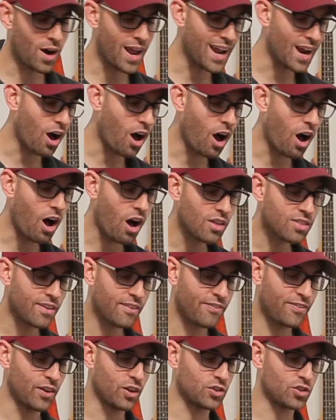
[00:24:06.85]
and all the
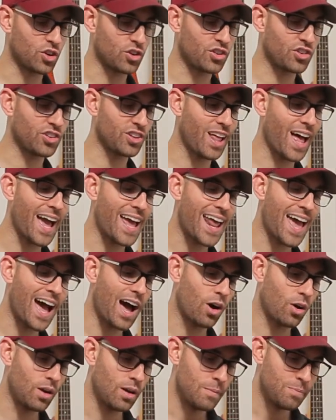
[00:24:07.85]
filters slide
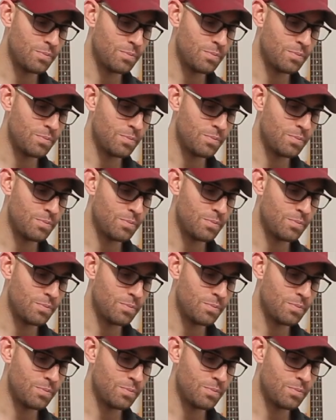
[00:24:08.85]
out.